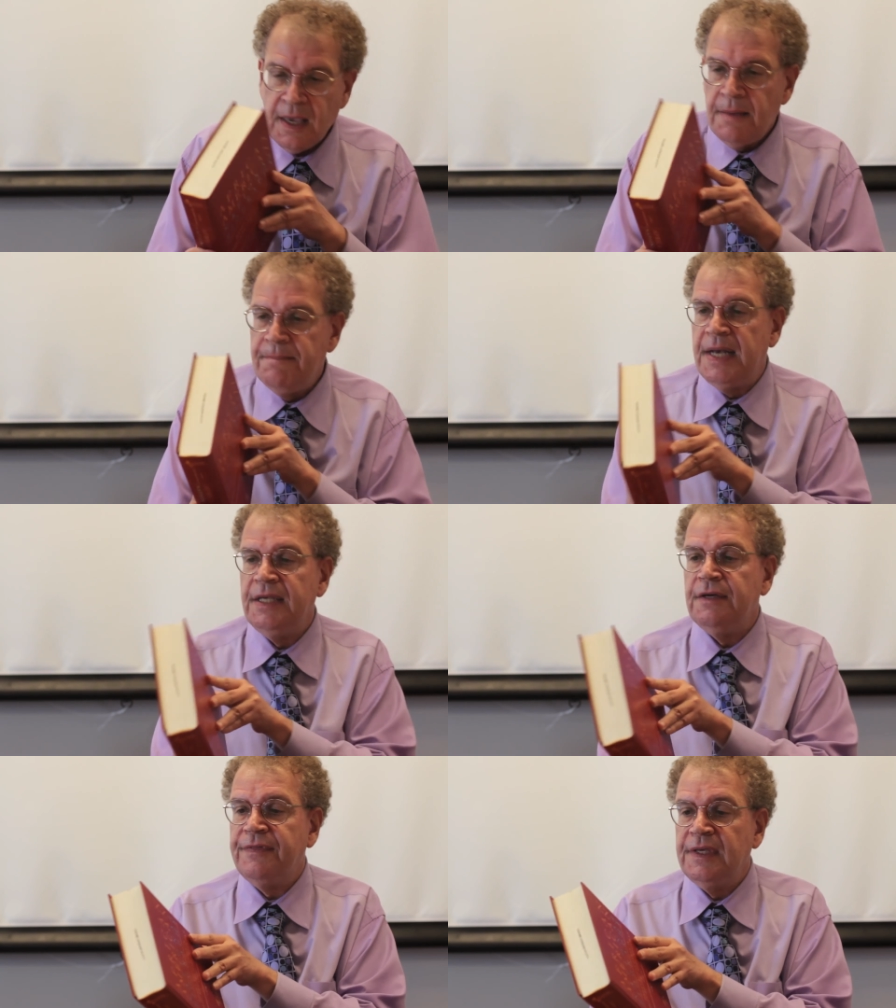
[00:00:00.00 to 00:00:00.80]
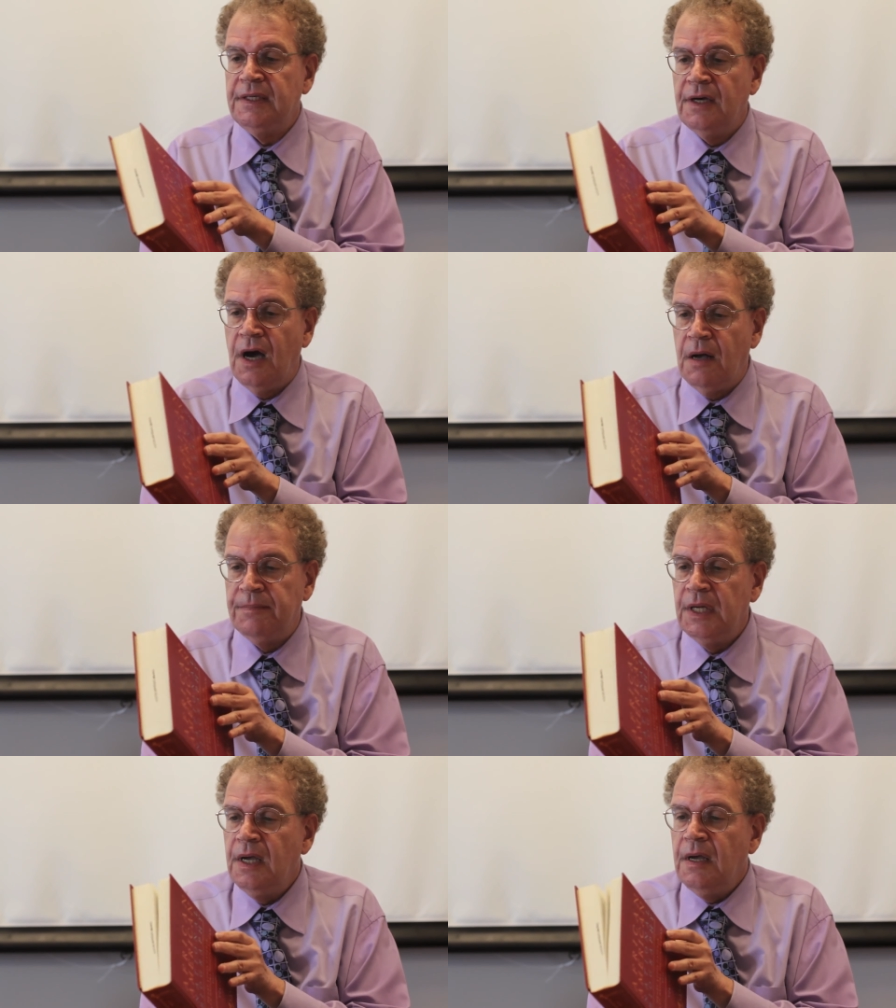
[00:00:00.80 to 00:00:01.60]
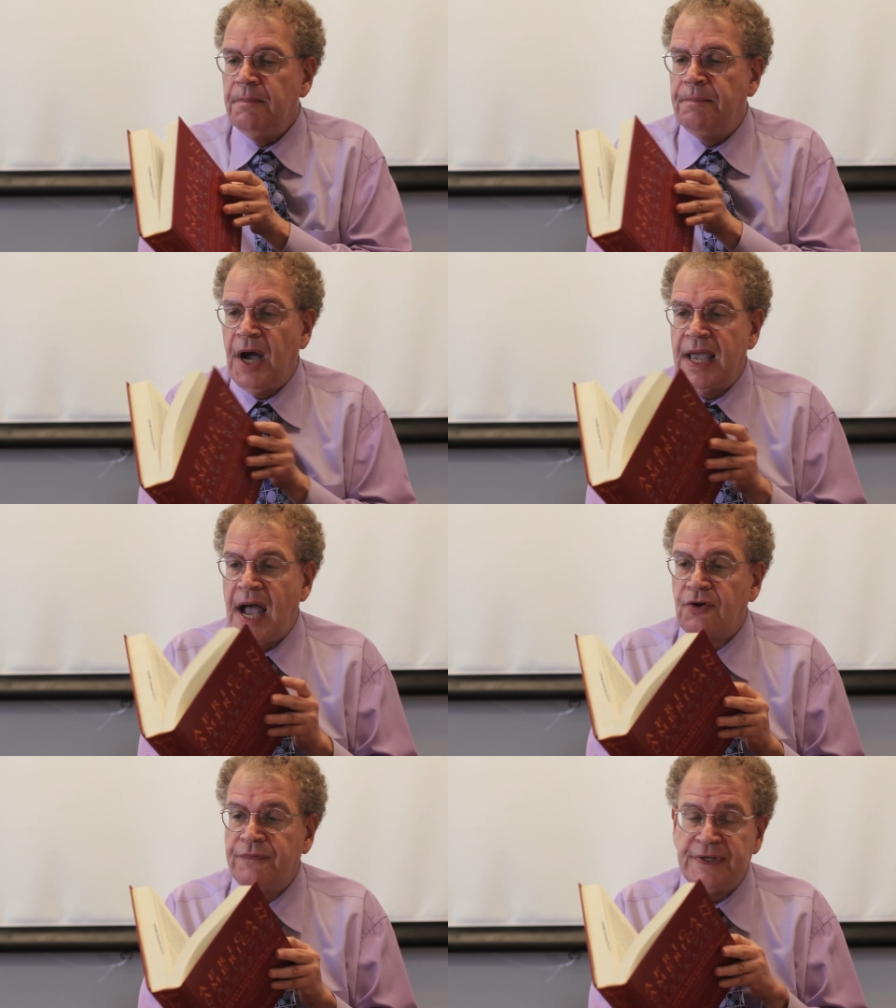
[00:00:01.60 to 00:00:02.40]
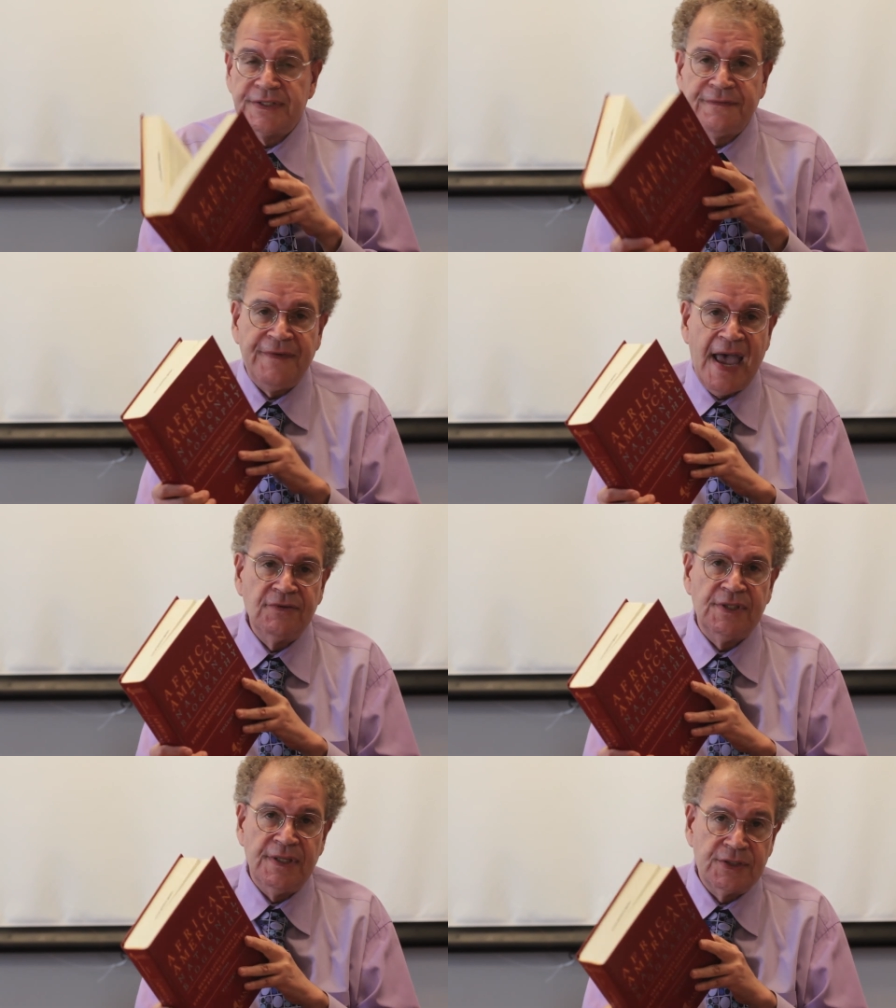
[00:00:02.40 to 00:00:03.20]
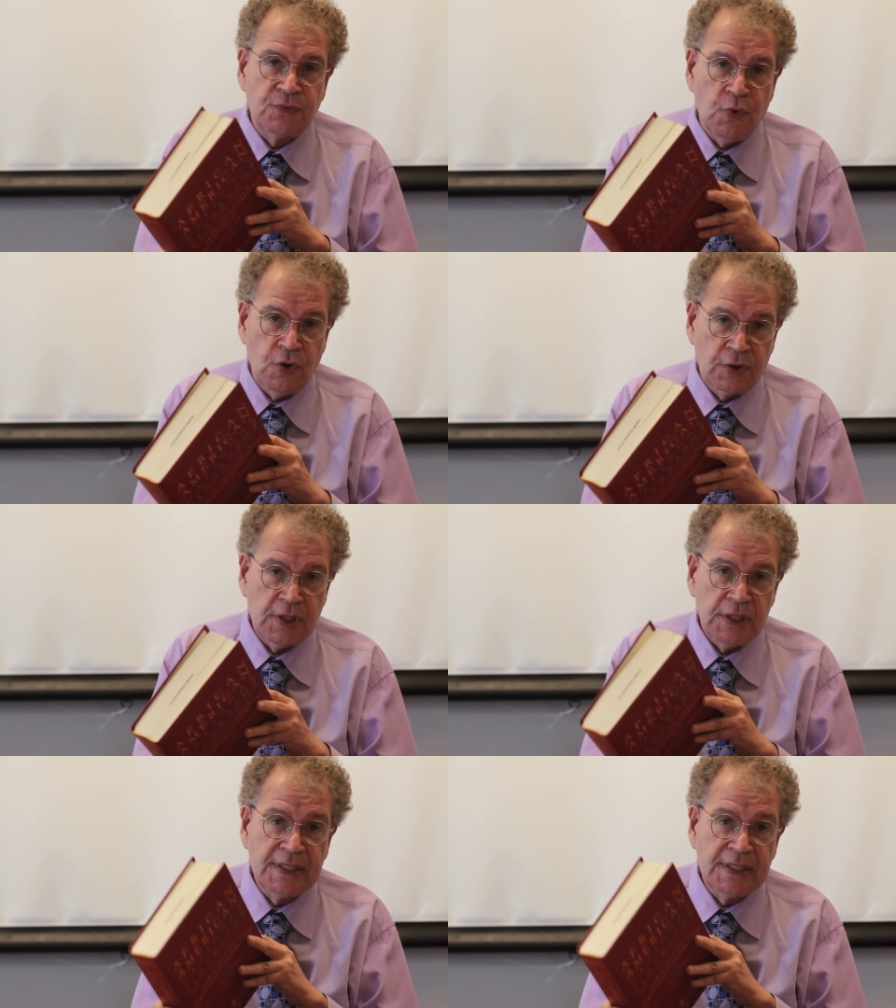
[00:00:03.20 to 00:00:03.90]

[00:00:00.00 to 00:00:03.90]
Many of the um, biographies found in this work